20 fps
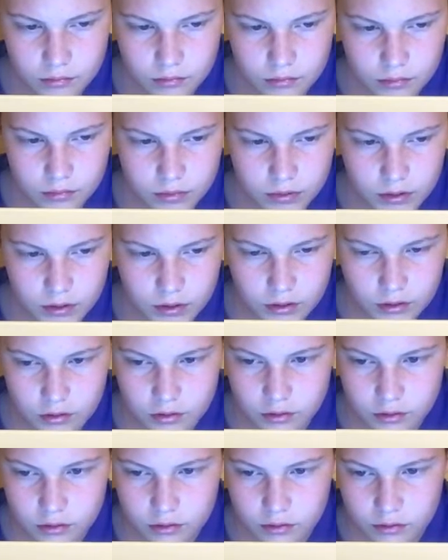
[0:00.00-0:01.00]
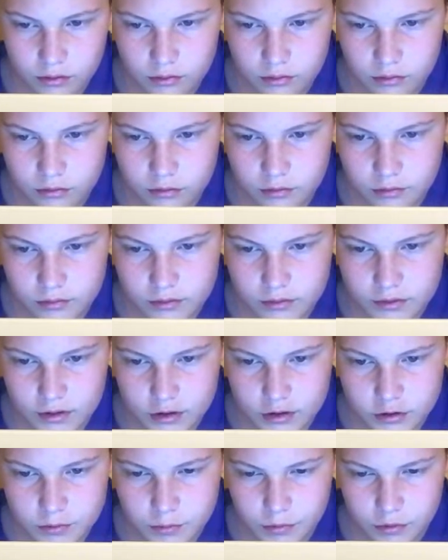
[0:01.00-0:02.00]
Plus 2
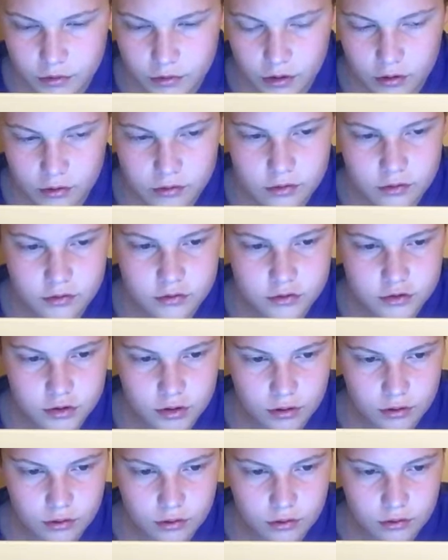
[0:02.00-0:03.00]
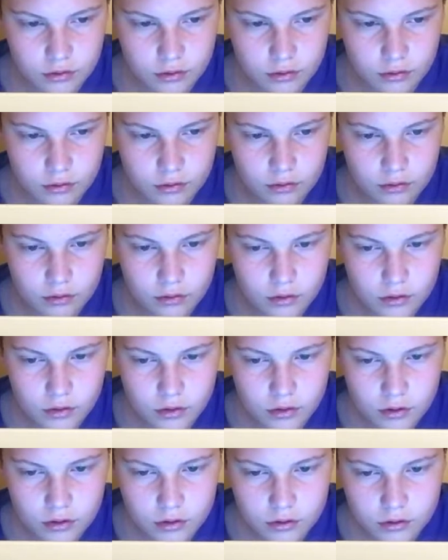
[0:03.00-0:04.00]
detachable ghost sharks.
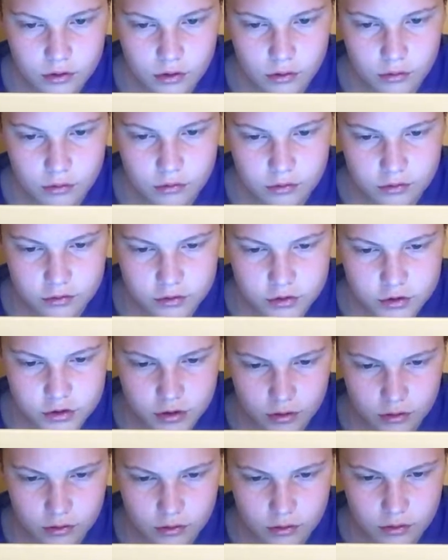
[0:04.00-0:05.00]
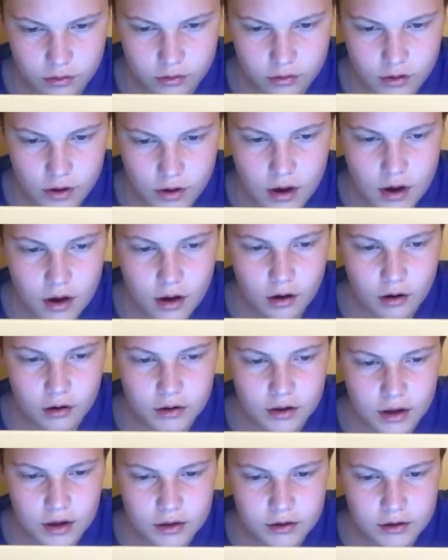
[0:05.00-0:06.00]
Ghost sharks. Oh
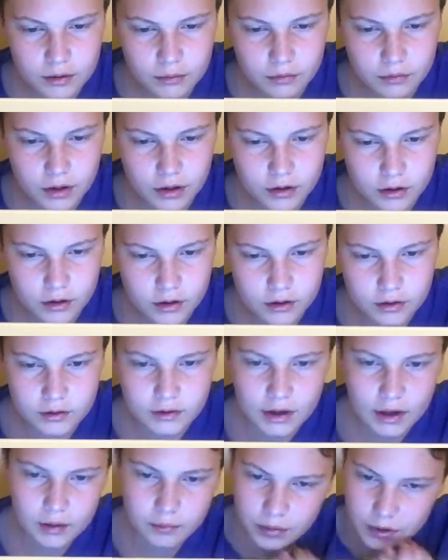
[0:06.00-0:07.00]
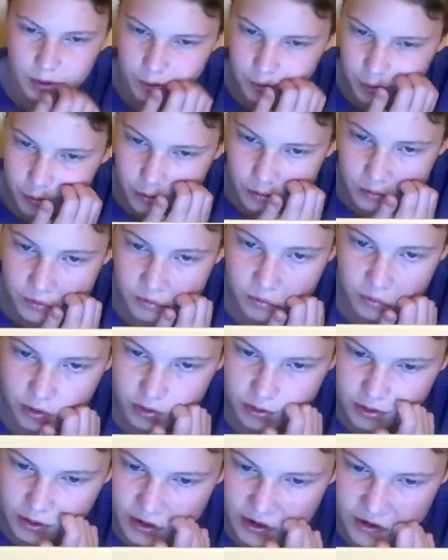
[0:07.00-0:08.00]
yeah, they were like undead people, weren't
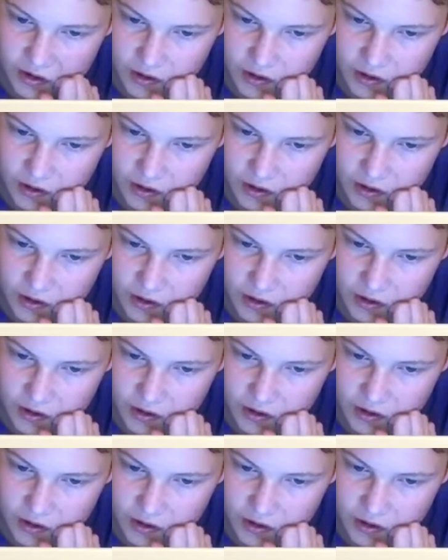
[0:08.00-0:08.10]
they?